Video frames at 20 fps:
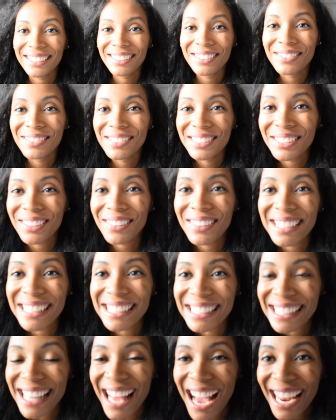I'm so
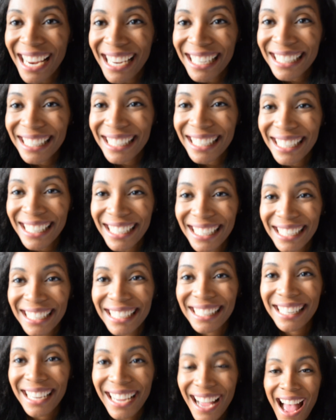
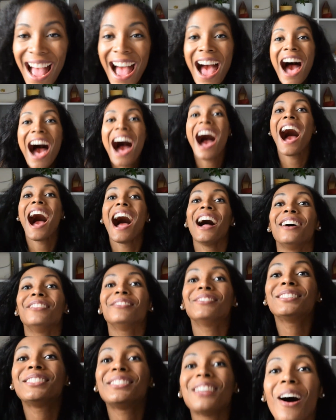excited.
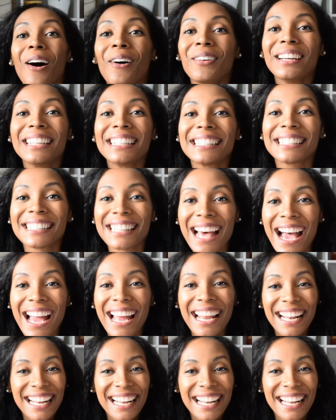I'm so excited.